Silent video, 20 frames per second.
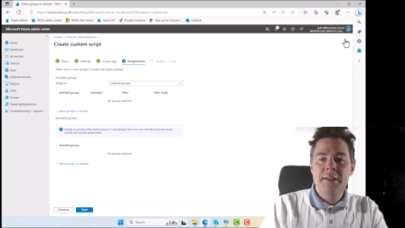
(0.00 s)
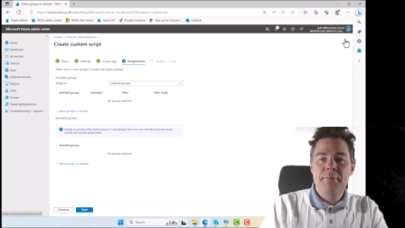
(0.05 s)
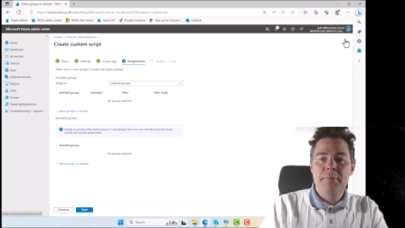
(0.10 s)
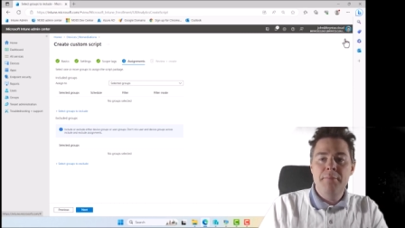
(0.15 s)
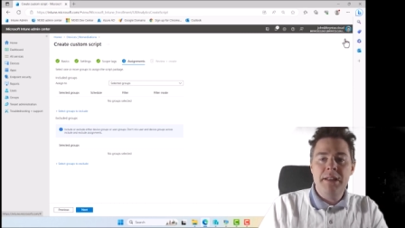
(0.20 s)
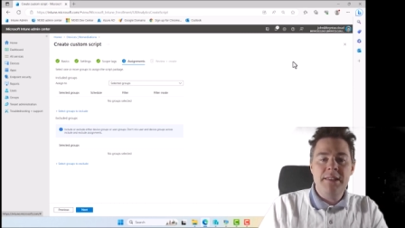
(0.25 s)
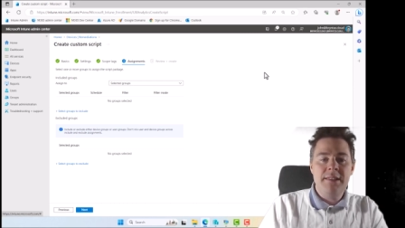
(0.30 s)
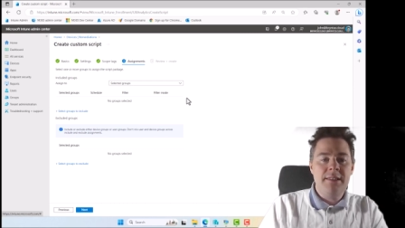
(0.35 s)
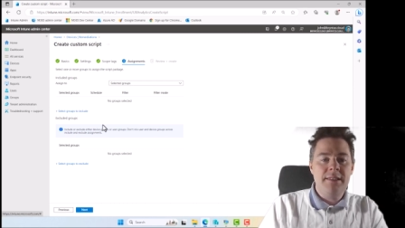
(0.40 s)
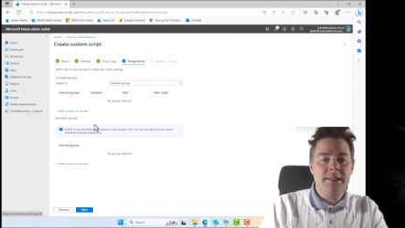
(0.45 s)

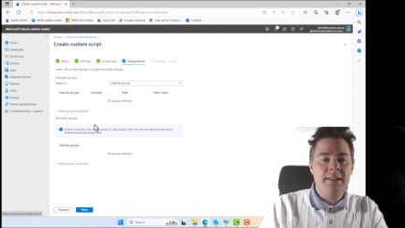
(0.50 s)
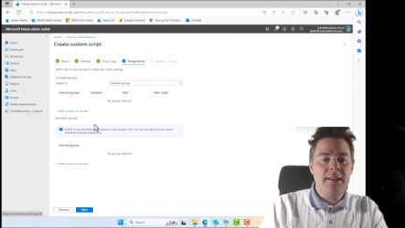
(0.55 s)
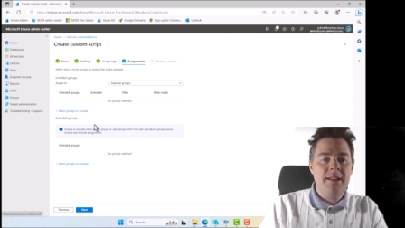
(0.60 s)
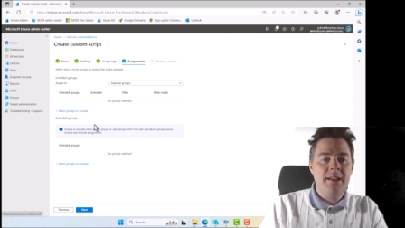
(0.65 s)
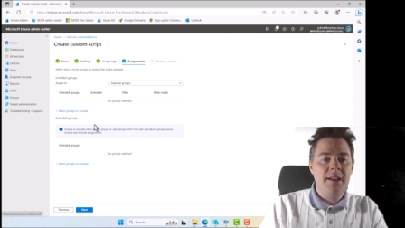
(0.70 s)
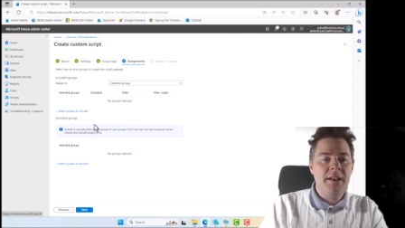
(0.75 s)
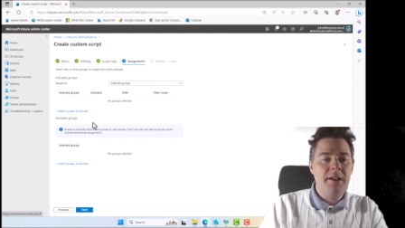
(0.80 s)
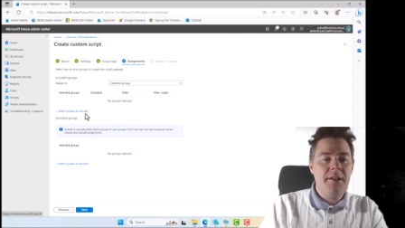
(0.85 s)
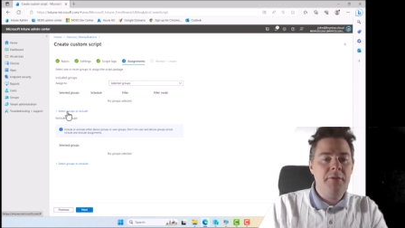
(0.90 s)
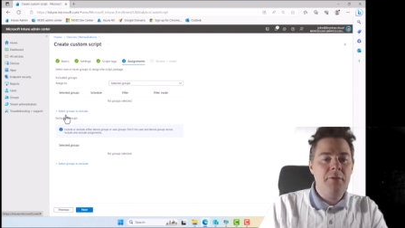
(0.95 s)
but
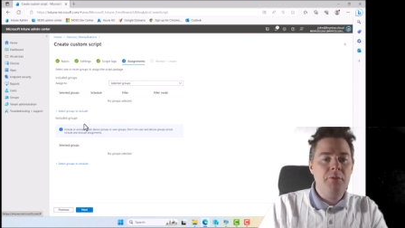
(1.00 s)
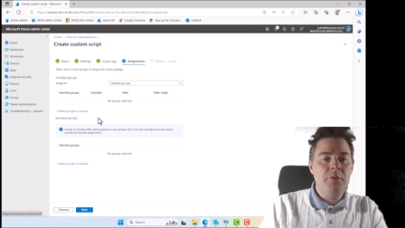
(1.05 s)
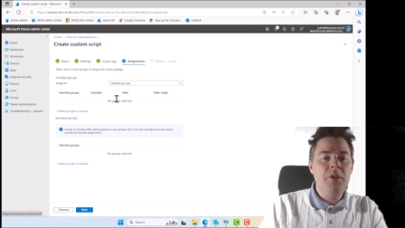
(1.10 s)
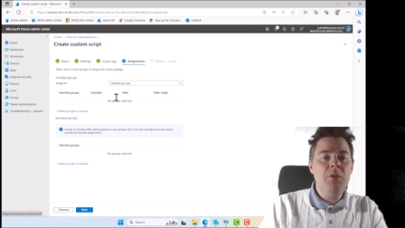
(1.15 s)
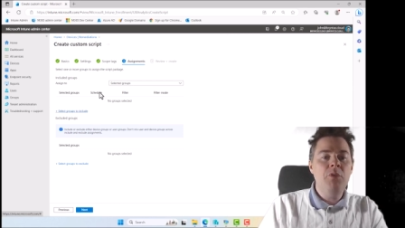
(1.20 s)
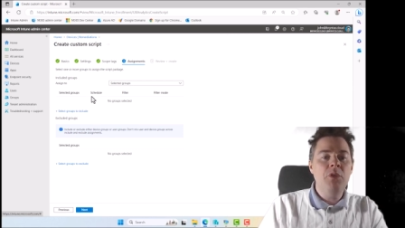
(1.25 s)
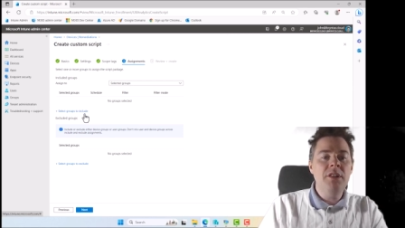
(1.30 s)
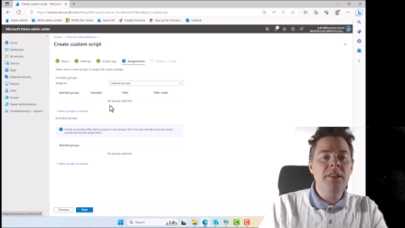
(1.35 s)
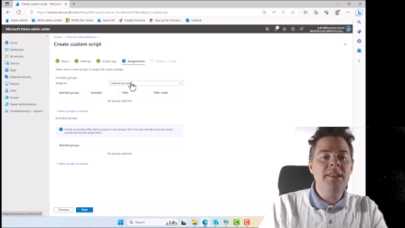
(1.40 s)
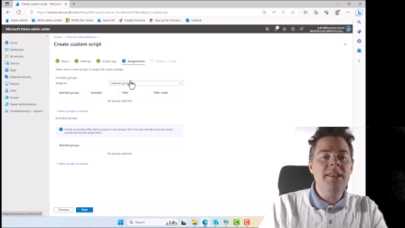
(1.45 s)
uh, we
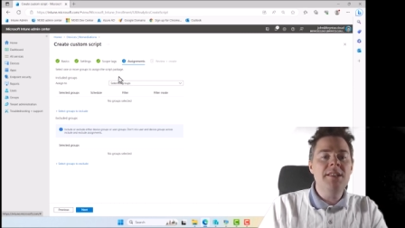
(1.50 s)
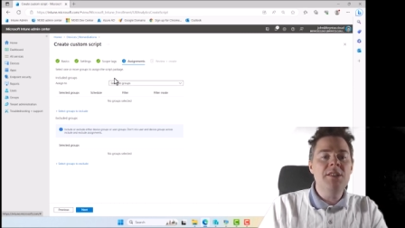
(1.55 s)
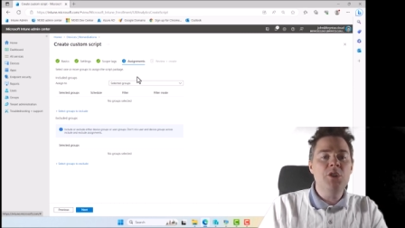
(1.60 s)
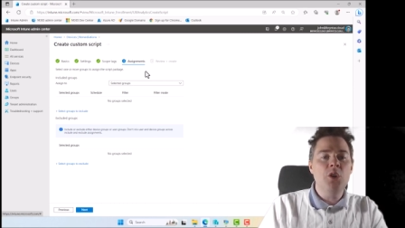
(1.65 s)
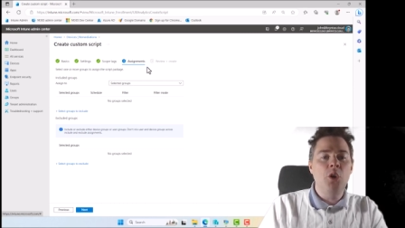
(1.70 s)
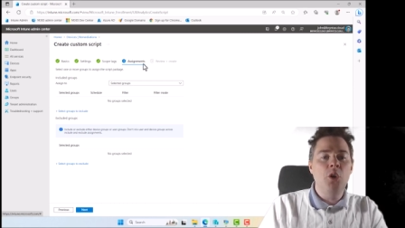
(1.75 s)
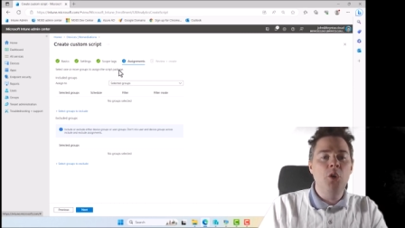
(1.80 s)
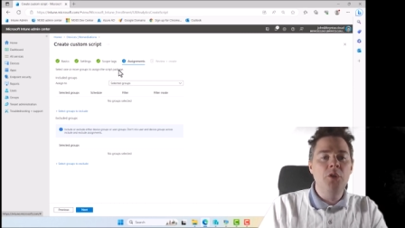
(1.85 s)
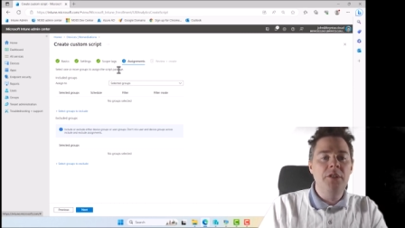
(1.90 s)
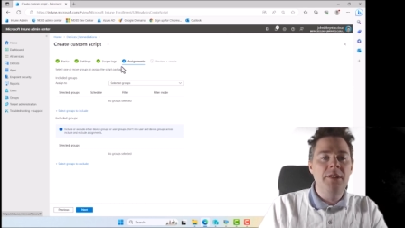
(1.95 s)
want this
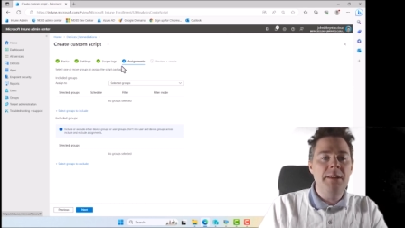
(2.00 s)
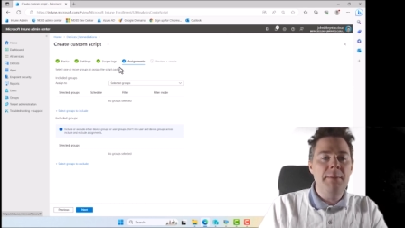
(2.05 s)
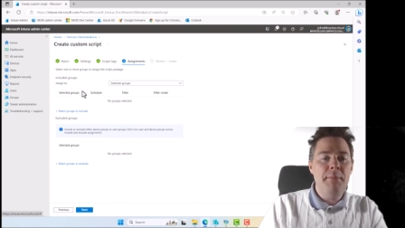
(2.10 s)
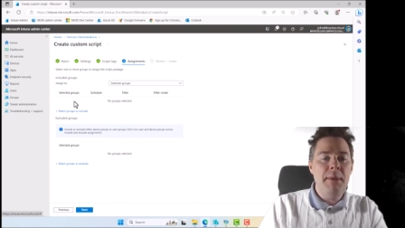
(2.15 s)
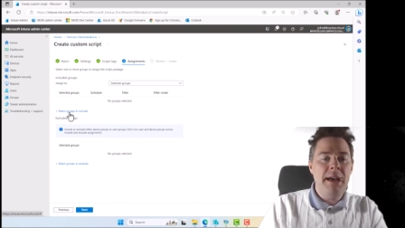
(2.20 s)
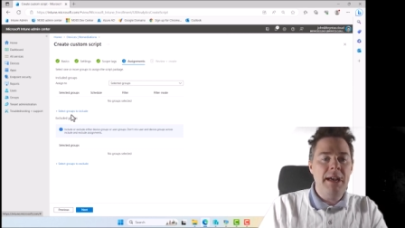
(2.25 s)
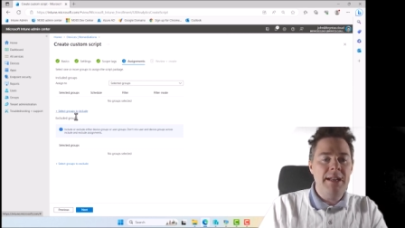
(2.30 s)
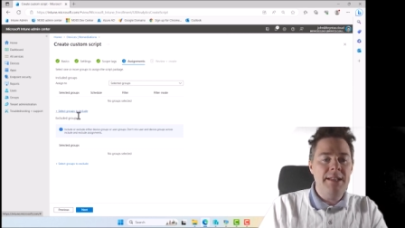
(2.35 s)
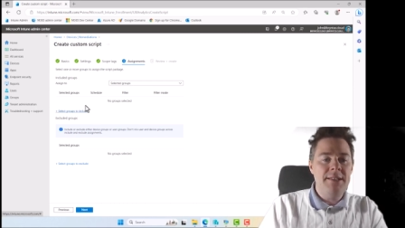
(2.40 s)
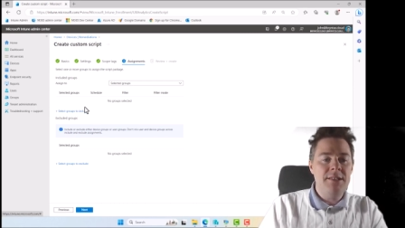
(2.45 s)
on
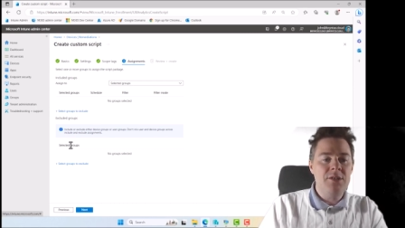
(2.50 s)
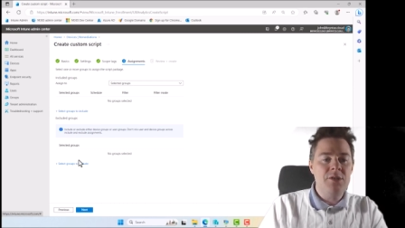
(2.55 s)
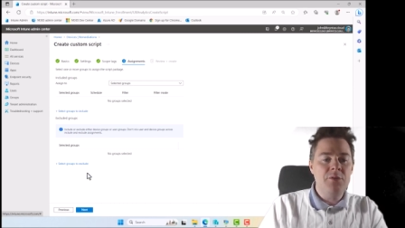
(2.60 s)
demand,